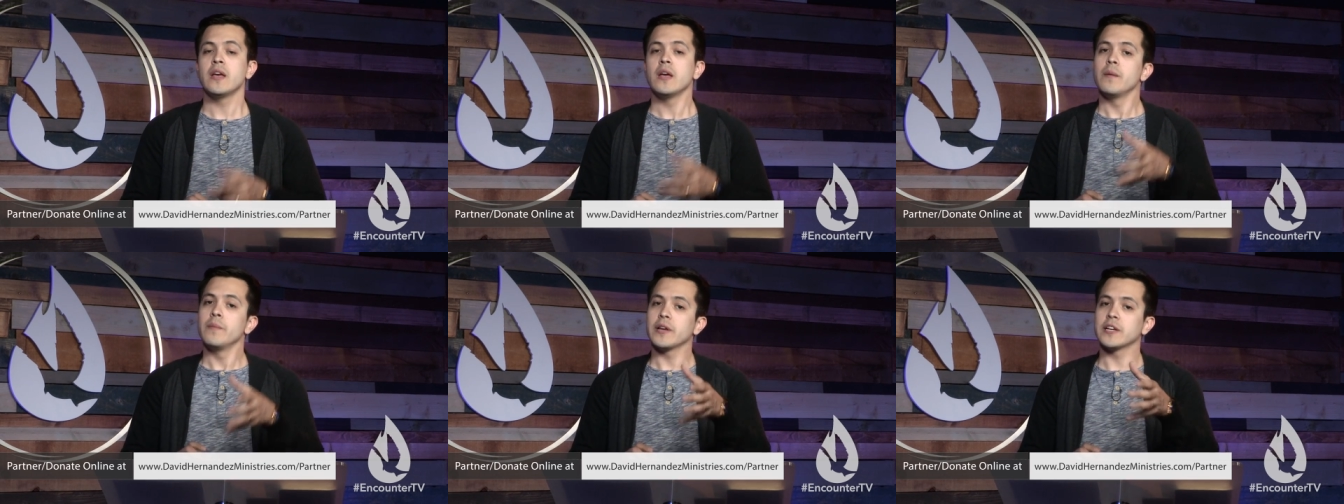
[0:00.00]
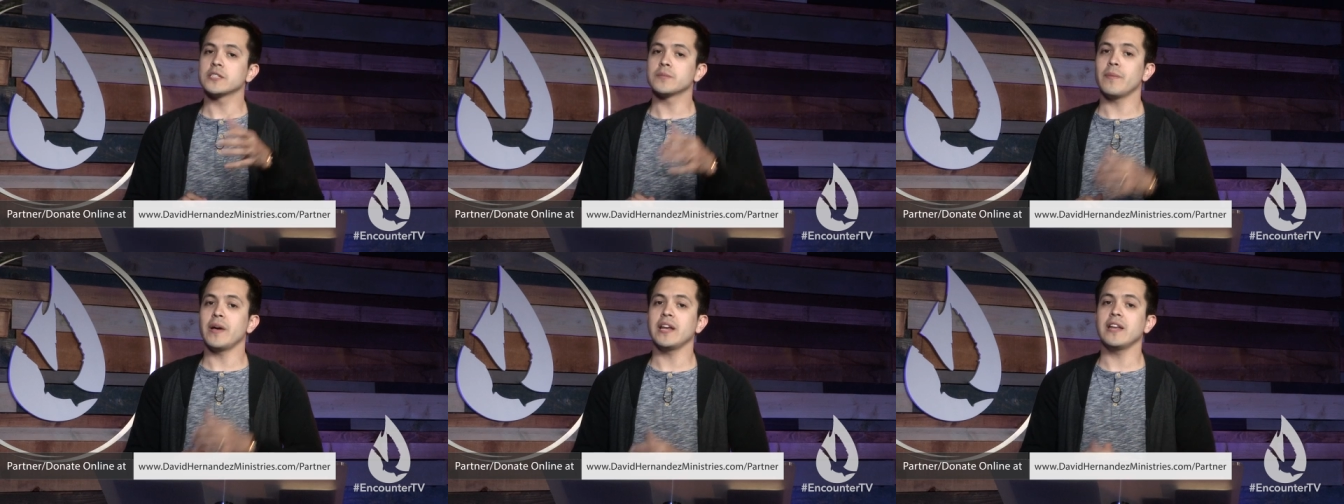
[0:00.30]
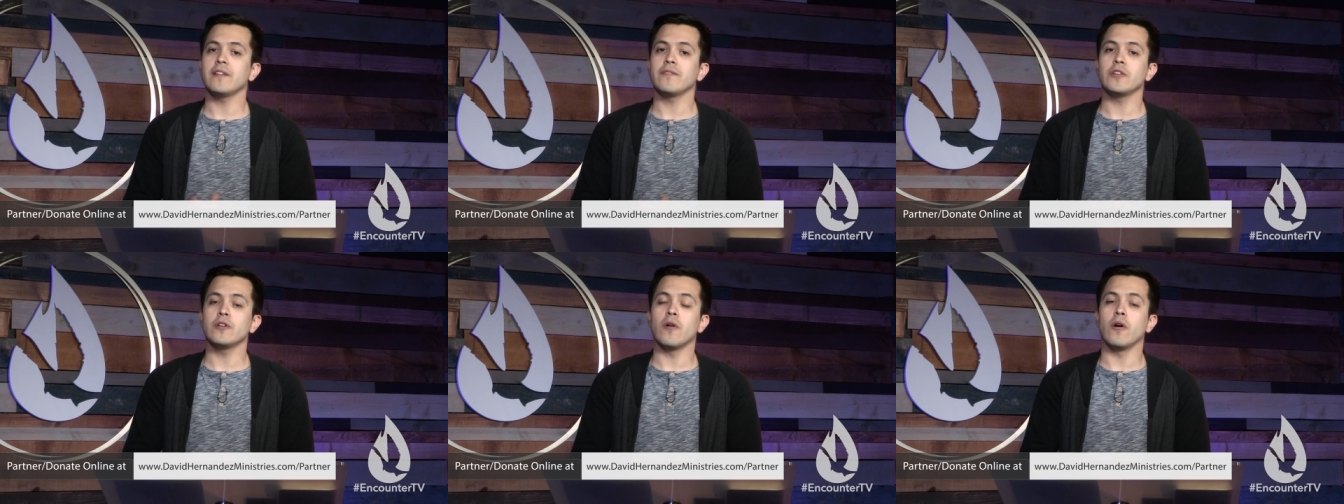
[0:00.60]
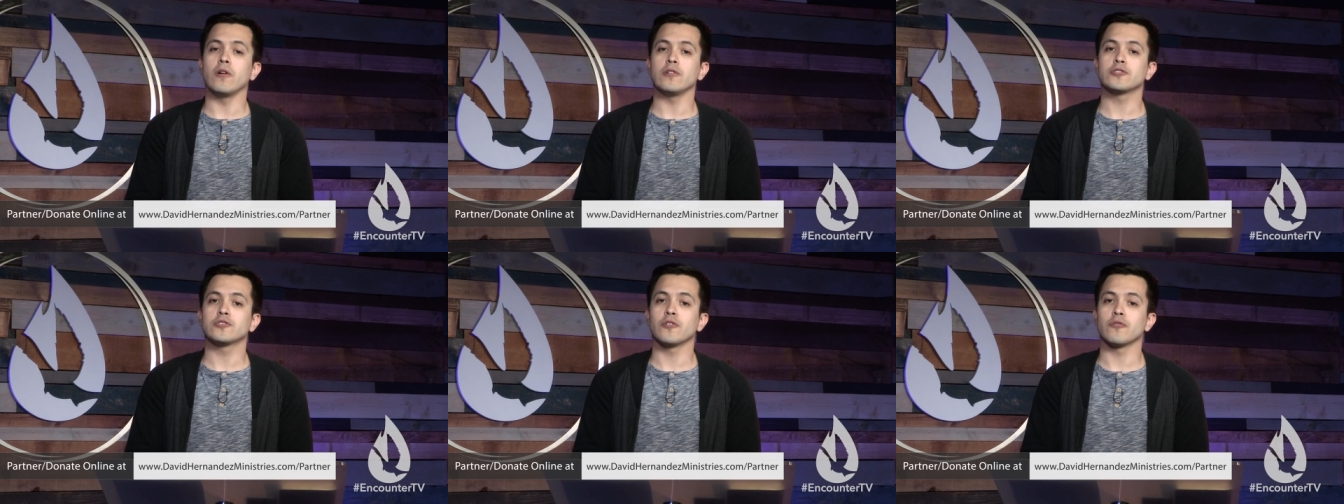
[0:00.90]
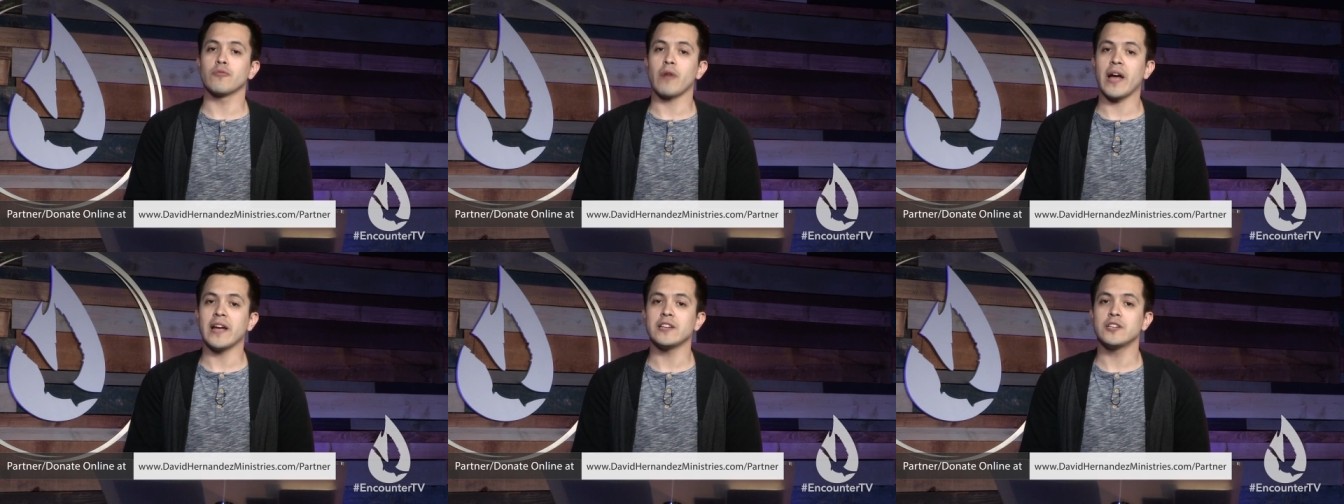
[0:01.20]
because many of you also
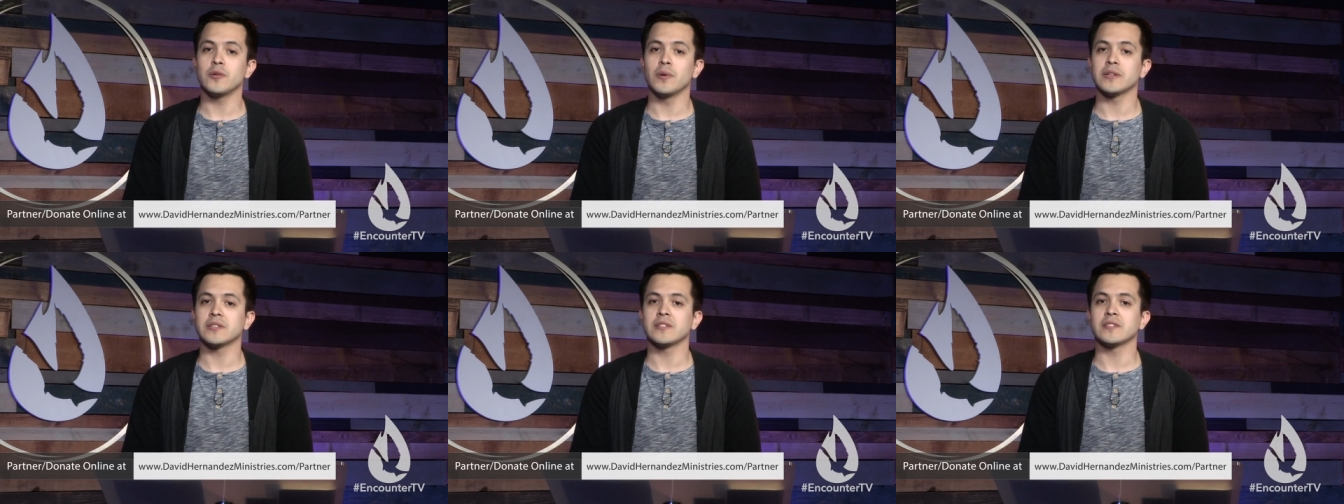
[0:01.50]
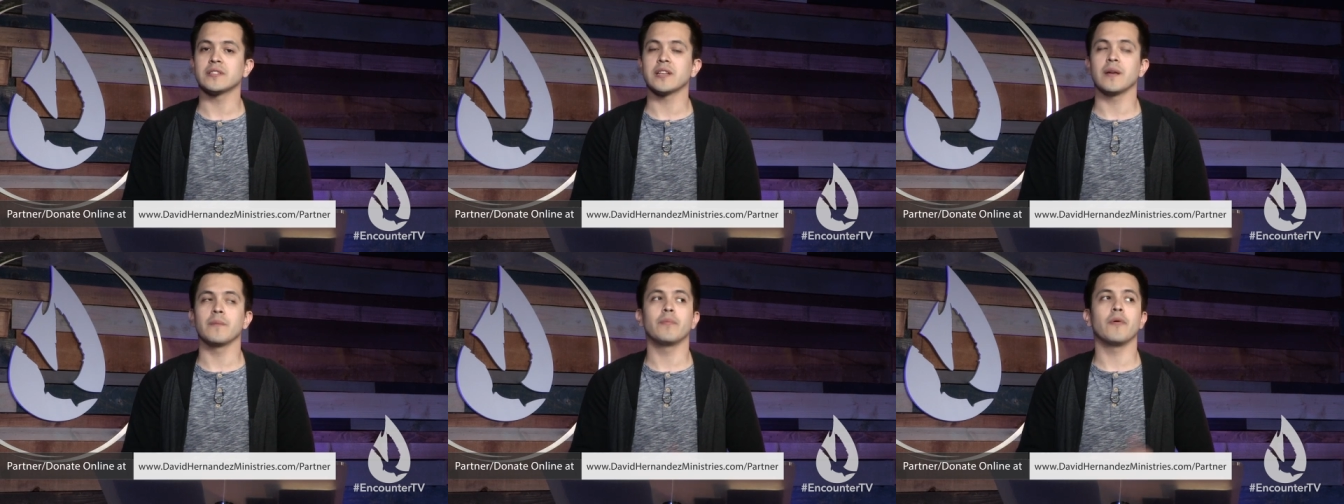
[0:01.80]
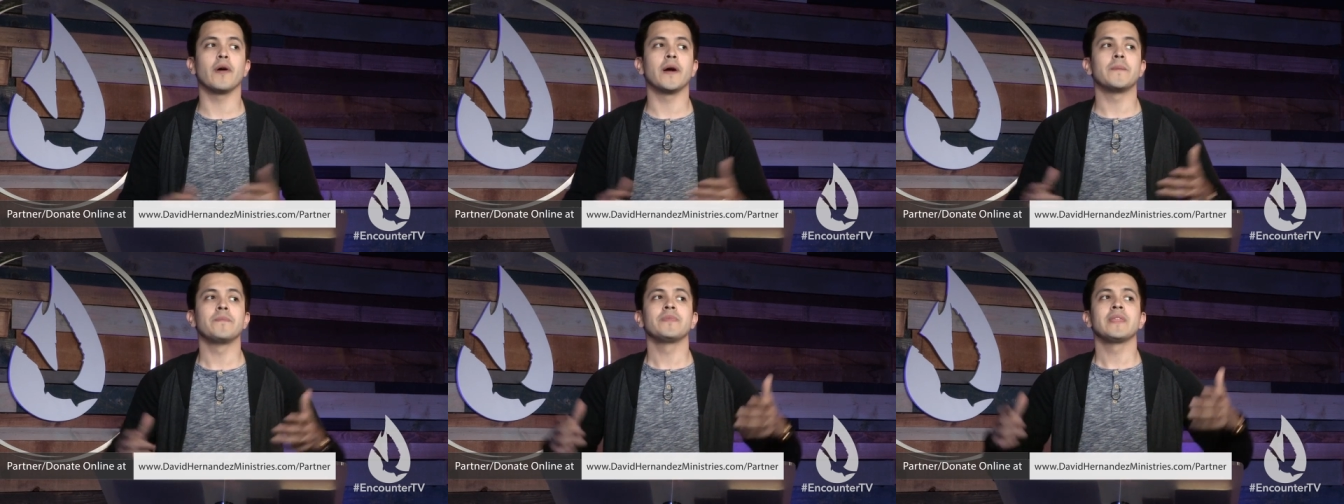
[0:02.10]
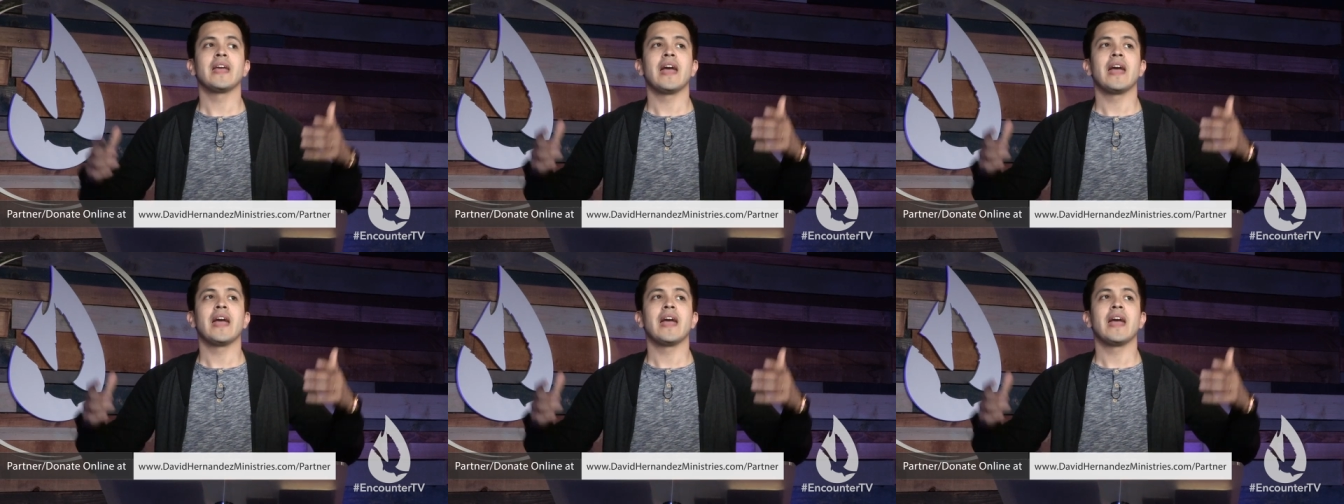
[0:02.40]
write to us and say, Boy,